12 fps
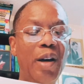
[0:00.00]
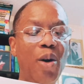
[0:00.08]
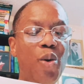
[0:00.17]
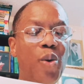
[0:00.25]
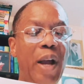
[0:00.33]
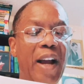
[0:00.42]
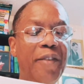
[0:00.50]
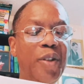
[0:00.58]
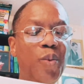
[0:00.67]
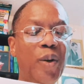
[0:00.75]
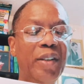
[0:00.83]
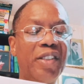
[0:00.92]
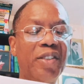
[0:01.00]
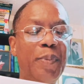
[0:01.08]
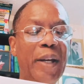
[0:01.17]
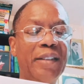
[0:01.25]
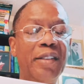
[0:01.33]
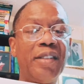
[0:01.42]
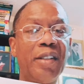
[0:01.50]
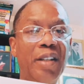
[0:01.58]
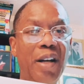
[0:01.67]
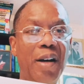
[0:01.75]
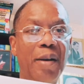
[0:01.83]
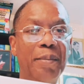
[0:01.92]
who everyone expected to
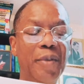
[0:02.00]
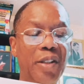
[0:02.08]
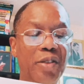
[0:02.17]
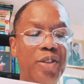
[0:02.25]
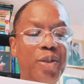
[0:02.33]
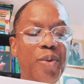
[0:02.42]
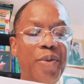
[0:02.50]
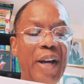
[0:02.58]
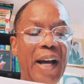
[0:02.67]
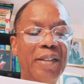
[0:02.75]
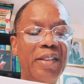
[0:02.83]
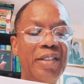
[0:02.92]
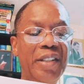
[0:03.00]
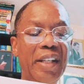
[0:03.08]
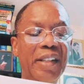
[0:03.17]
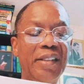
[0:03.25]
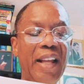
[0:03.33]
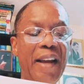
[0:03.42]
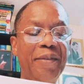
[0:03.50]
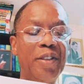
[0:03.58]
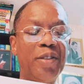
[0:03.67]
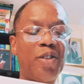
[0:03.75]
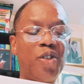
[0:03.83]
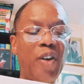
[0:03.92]
come 2,000 years after
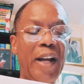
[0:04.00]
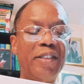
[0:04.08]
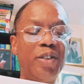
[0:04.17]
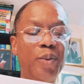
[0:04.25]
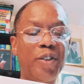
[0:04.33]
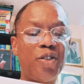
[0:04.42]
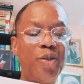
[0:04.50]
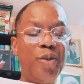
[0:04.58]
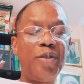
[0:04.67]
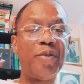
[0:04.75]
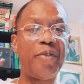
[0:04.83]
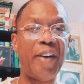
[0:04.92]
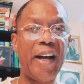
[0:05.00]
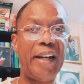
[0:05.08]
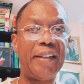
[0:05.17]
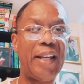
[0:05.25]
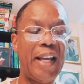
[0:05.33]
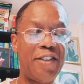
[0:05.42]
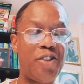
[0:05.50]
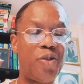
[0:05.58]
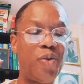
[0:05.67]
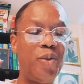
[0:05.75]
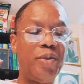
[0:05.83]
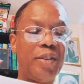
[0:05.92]
the Christ who was crucified at
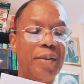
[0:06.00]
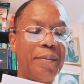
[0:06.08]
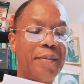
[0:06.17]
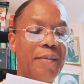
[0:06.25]
Jerusalem.